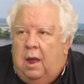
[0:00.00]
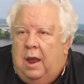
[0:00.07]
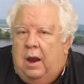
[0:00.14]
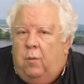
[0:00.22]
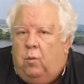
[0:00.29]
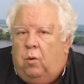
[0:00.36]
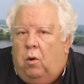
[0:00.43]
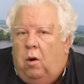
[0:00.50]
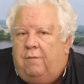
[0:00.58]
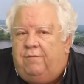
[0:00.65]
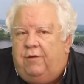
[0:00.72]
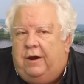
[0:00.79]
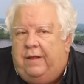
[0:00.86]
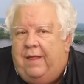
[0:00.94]
and we're
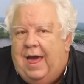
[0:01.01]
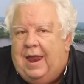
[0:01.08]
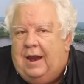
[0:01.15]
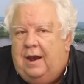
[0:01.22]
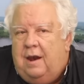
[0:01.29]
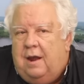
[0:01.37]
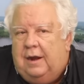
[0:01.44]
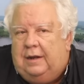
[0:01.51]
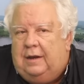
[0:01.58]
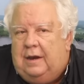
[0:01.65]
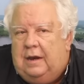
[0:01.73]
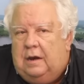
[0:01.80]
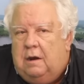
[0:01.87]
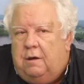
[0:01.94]
offering that at
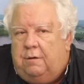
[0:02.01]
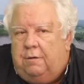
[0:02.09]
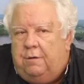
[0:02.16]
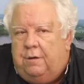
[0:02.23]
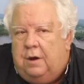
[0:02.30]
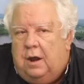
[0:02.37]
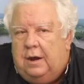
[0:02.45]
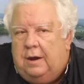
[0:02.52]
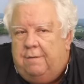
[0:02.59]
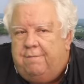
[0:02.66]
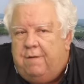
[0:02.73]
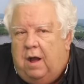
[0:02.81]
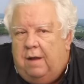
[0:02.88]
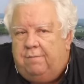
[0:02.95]

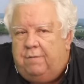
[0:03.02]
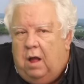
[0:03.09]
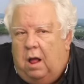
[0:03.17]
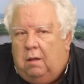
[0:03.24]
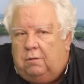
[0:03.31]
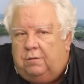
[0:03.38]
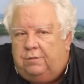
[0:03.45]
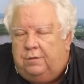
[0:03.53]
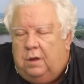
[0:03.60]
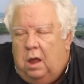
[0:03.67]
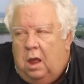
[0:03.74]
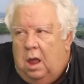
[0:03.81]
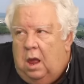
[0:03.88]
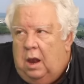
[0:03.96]
$1,995.
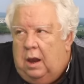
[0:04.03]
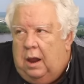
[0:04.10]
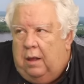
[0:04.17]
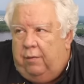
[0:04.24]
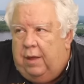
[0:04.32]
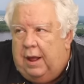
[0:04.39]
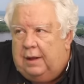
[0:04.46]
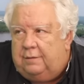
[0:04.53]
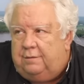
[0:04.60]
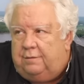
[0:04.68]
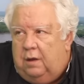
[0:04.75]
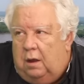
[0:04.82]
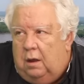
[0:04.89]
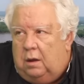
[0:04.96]
Now
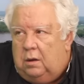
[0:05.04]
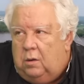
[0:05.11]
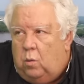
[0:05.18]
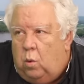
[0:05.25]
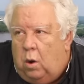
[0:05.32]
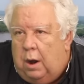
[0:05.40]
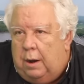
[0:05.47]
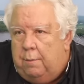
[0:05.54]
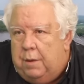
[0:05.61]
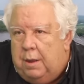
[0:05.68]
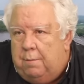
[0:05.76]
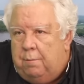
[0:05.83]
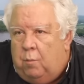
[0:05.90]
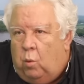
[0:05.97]
that's quite a
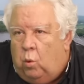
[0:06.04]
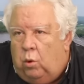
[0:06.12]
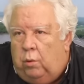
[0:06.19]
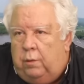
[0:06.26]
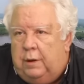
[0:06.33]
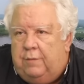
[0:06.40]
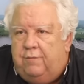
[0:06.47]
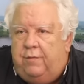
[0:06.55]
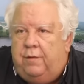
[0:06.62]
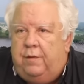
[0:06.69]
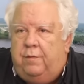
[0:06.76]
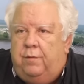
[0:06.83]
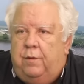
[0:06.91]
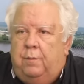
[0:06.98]
bit more even
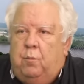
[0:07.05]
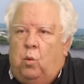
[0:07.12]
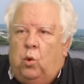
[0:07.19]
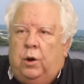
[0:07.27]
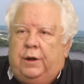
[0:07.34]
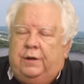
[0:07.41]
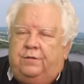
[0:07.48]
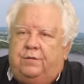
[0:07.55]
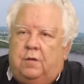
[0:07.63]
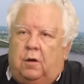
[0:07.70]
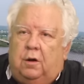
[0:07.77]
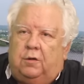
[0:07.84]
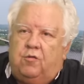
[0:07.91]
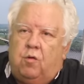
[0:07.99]
than the
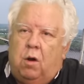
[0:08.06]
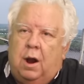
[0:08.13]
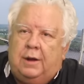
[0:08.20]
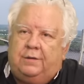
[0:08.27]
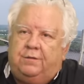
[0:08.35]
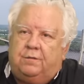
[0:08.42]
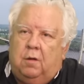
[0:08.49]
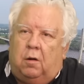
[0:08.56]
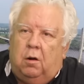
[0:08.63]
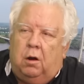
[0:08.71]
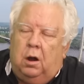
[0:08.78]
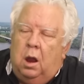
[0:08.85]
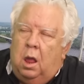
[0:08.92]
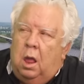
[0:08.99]
Morningstar TriStar,